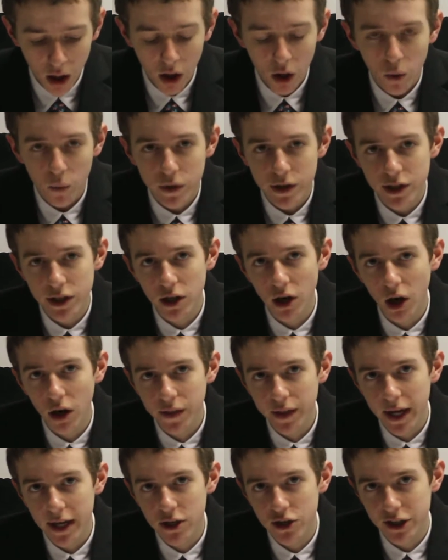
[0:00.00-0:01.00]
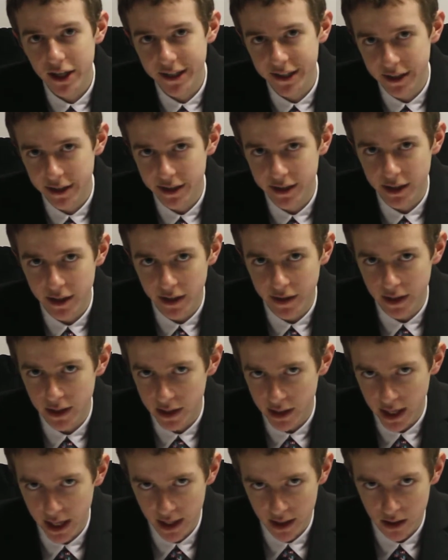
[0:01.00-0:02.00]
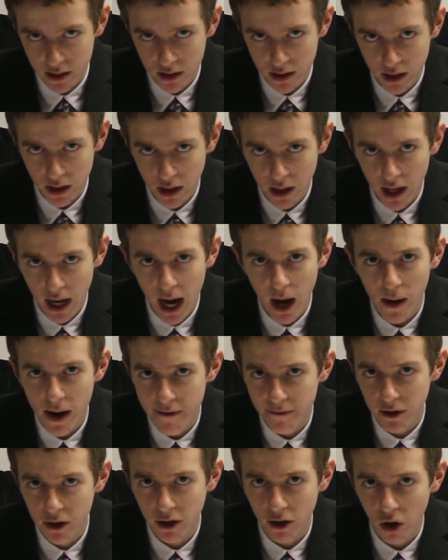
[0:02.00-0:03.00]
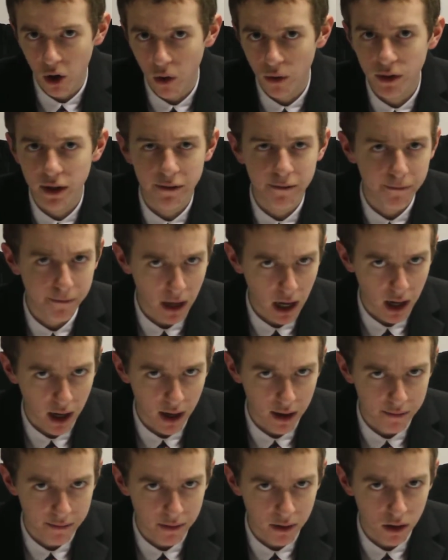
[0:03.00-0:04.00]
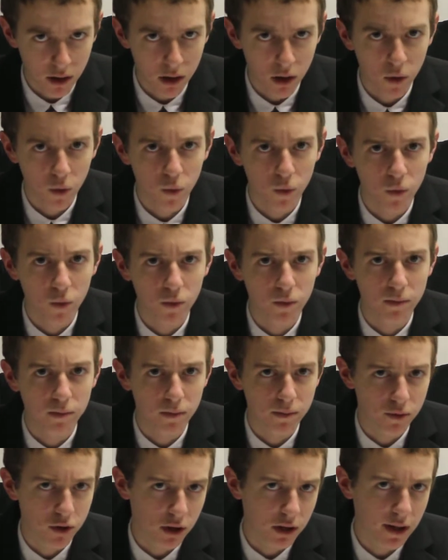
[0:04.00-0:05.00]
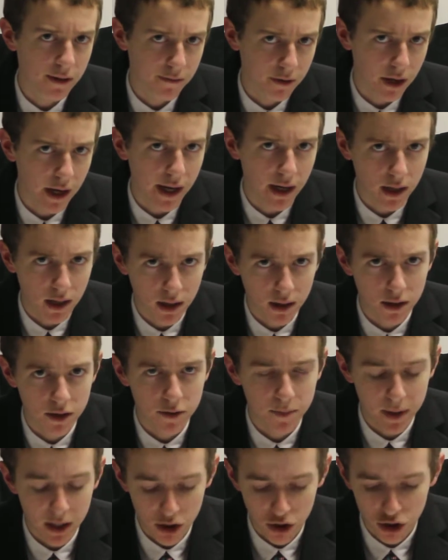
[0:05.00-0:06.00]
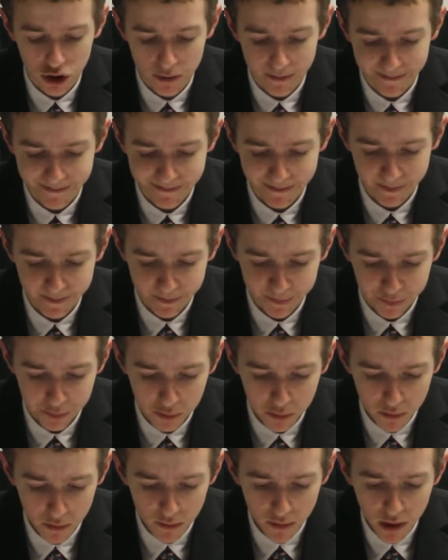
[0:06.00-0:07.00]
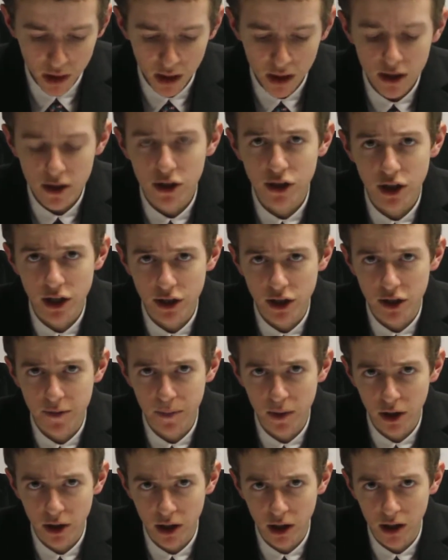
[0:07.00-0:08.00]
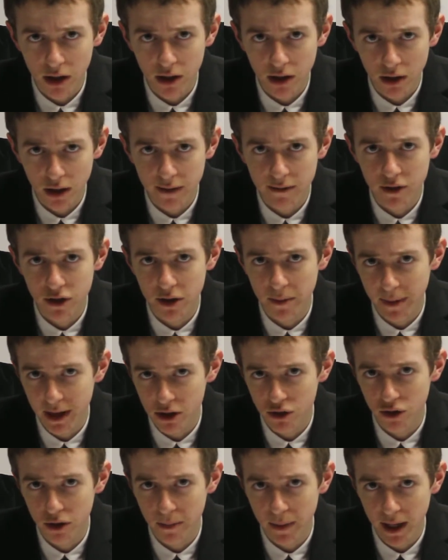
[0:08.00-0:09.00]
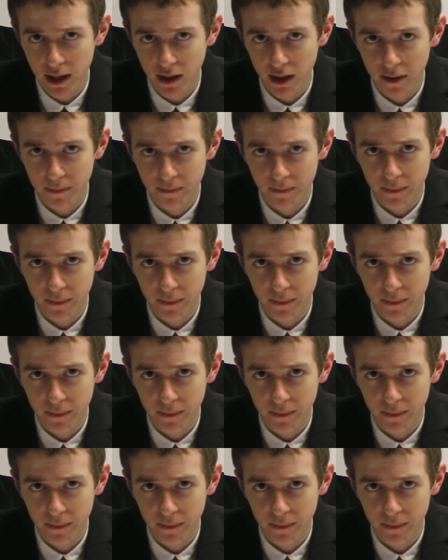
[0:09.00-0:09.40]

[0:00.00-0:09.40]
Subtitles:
We see all 9 justices in this case. However, only 5 deliver any speech. Justice Berger delivers the major opinion.